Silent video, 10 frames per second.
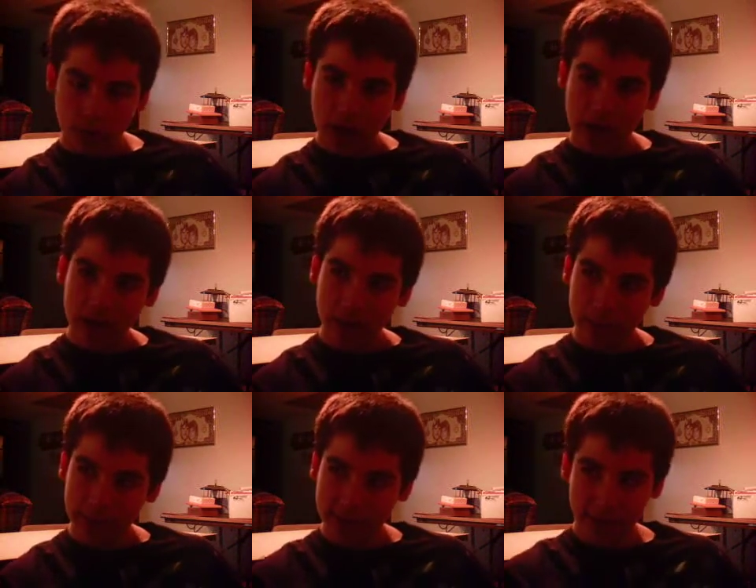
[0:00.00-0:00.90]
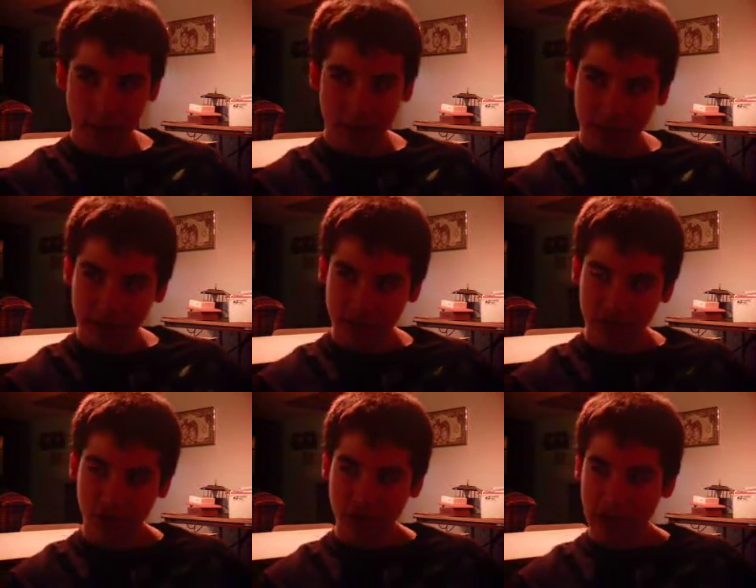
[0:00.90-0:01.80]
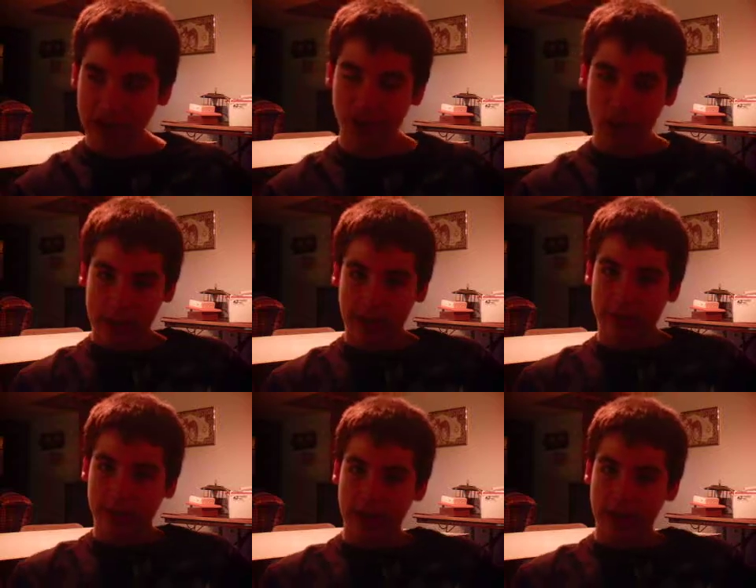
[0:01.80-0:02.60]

not gonna be here until like July 25th.